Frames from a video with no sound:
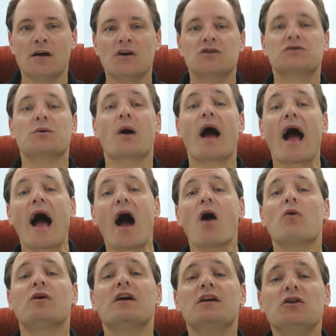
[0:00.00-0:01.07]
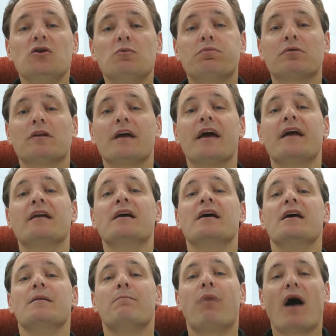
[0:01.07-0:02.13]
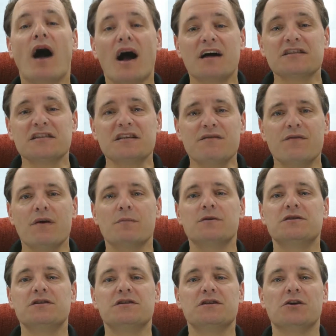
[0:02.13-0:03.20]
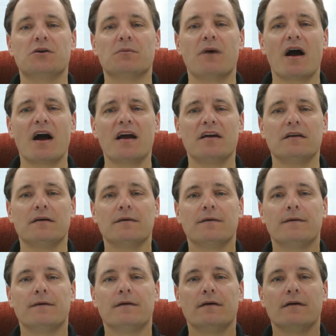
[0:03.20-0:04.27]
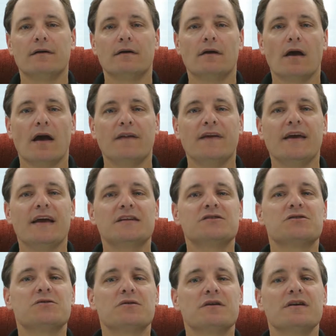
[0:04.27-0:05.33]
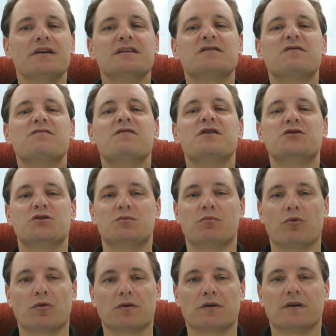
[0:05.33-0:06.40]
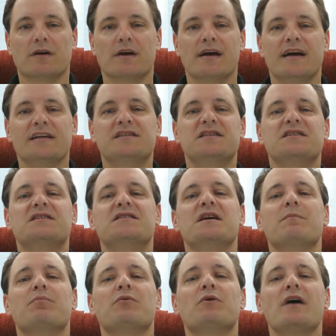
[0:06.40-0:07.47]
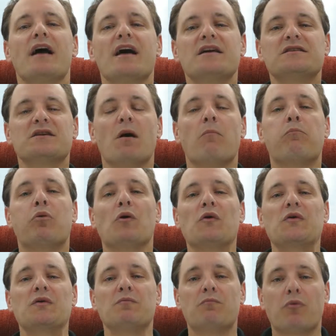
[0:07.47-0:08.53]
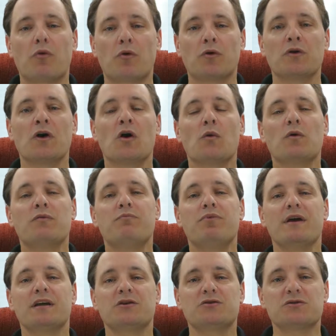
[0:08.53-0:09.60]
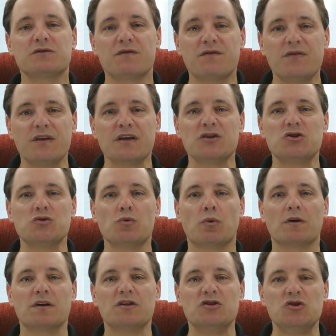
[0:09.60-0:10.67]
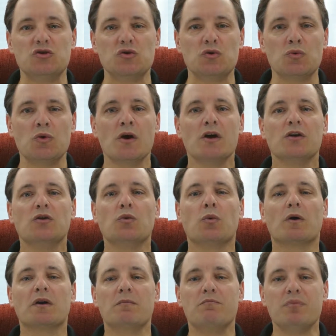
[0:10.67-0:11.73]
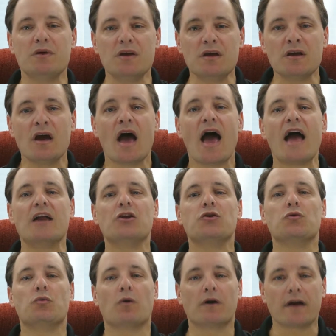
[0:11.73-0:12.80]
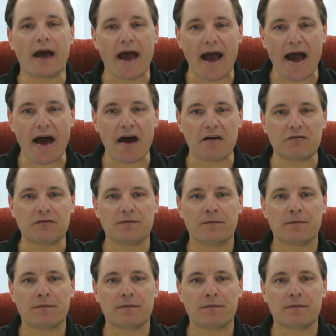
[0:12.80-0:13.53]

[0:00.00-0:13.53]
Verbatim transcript: So, how can you plant positive images in your mind? And the answer is a vision board. It's as simple as a bulletin board with pictures of things you want to do, you want to be, and you want to have.